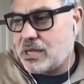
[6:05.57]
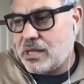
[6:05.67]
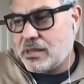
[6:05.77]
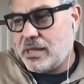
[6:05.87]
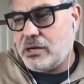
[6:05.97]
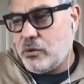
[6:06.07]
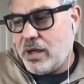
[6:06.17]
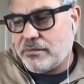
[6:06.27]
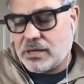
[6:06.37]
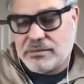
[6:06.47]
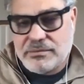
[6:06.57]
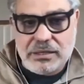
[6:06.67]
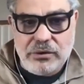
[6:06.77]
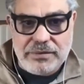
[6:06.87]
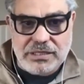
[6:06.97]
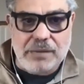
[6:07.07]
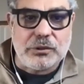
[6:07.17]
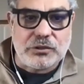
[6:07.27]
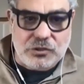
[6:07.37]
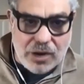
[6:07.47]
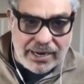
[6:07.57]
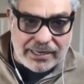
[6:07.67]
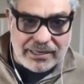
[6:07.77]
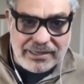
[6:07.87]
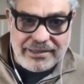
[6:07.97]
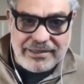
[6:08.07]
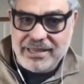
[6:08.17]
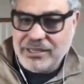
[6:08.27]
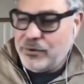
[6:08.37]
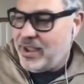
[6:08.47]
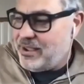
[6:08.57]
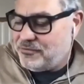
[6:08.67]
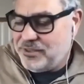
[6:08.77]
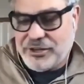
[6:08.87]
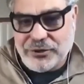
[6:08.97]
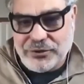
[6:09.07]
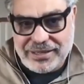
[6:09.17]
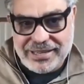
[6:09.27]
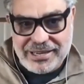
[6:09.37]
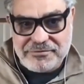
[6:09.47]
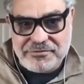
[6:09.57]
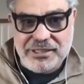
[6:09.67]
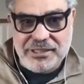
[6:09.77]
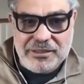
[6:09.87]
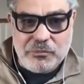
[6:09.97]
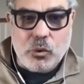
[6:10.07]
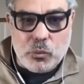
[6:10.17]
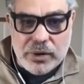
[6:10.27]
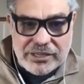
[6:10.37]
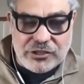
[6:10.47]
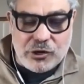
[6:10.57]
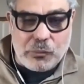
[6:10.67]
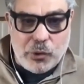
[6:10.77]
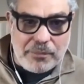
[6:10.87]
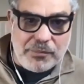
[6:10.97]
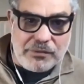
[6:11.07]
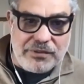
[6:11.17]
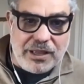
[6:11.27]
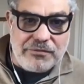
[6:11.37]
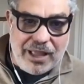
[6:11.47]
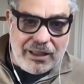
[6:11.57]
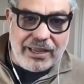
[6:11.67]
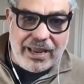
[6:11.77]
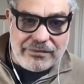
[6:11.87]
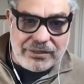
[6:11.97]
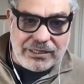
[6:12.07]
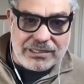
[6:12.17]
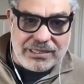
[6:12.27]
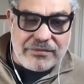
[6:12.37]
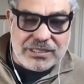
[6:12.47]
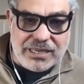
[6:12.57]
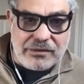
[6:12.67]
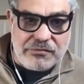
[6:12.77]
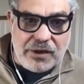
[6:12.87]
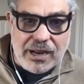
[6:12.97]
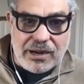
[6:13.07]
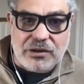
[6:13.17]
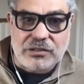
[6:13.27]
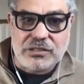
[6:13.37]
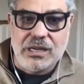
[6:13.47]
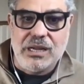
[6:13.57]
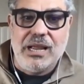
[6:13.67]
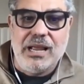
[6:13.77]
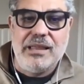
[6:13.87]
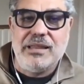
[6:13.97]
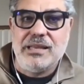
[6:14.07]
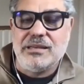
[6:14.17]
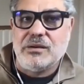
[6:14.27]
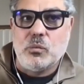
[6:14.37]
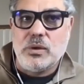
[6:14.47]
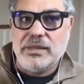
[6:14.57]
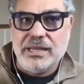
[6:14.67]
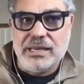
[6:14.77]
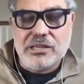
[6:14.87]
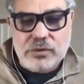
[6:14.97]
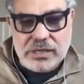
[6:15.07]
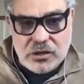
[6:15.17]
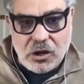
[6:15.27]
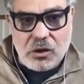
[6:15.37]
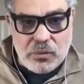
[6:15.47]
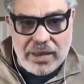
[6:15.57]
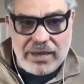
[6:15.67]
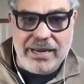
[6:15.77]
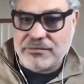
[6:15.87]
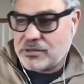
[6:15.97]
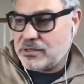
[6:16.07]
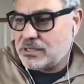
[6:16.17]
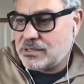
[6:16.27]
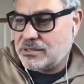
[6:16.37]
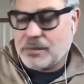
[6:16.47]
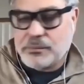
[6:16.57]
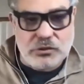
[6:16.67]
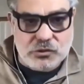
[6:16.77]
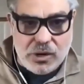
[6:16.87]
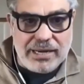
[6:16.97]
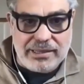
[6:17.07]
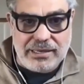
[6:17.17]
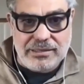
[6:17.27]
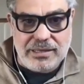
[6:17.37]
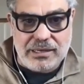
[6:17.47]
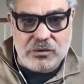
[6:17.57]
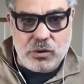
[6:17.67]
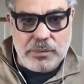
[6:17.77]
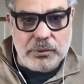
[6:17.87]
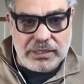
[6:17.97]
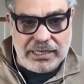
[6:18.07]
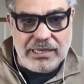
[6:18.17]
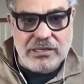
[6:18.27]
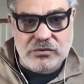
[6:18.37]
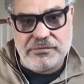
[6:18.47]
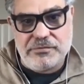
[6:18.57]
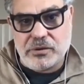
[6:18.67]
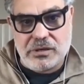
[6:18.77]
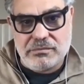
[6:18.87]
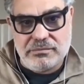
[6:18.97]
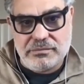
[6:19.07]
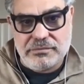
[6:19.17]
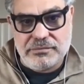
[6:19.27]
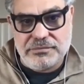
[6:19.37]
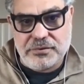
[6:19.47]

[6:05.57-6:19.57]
afterwards. Then you have a double strike. Then you have the kind of more regional problem of LA having these devastating fires. And then when the industry is already after this double strike that crippled the industry for